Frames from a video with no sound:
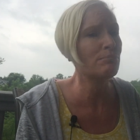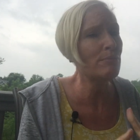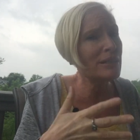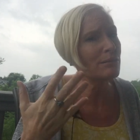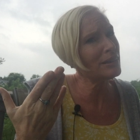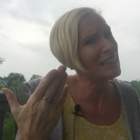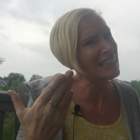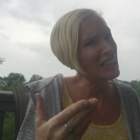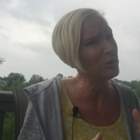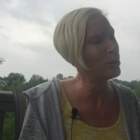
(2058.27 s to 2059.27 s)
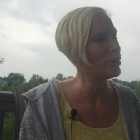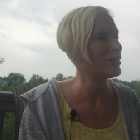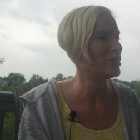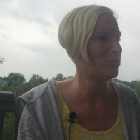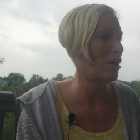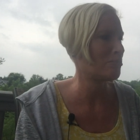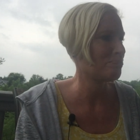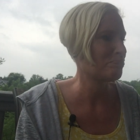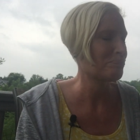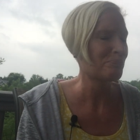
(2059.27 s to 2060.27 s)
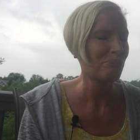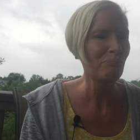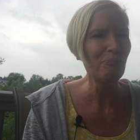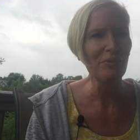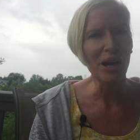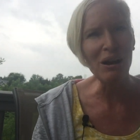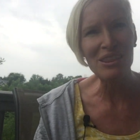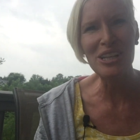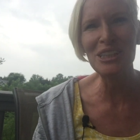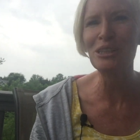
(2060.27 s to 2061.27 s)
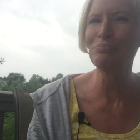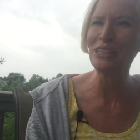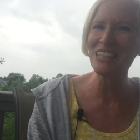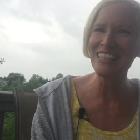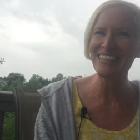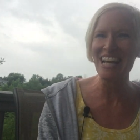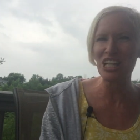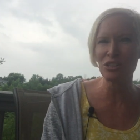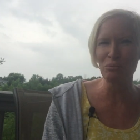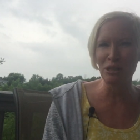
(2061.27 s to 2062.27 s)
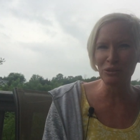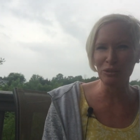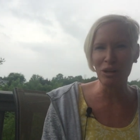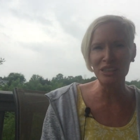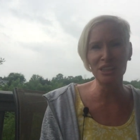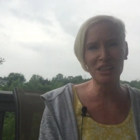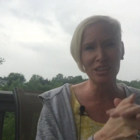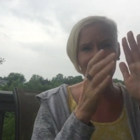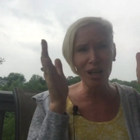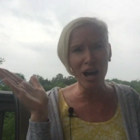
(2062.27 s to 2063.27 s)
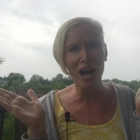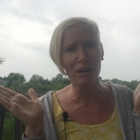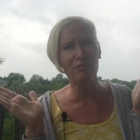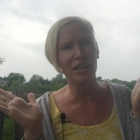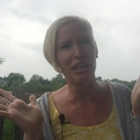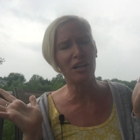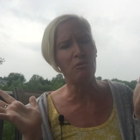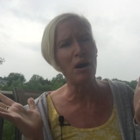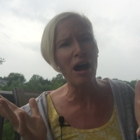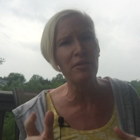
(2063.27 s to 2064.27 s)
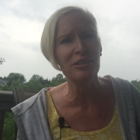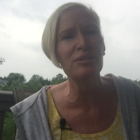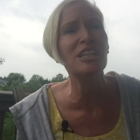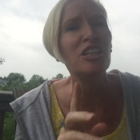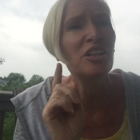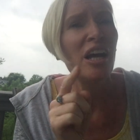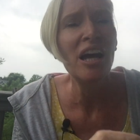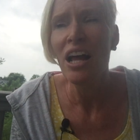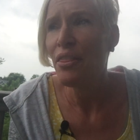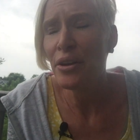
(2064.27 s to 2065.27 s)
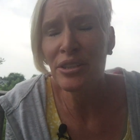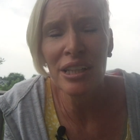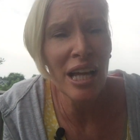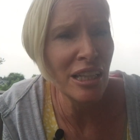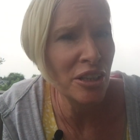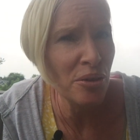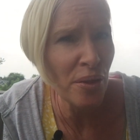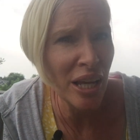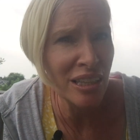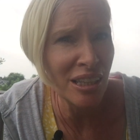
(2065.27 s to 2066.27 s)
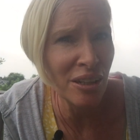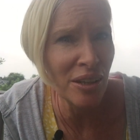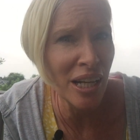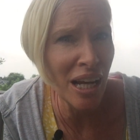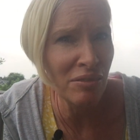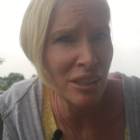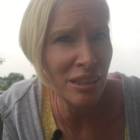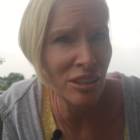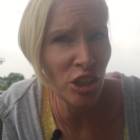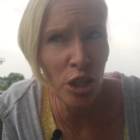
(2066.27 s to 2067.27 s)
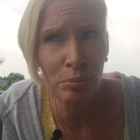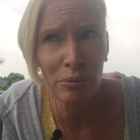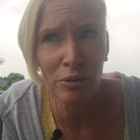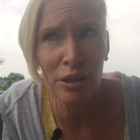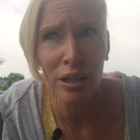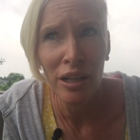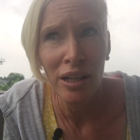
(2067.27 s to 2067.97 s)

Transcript: maybe some things that you learned as well all right, this is Bridgette. Thank you so much for watching this long video. Wow, this was a, there's a lot of new things here that I haven't shared before,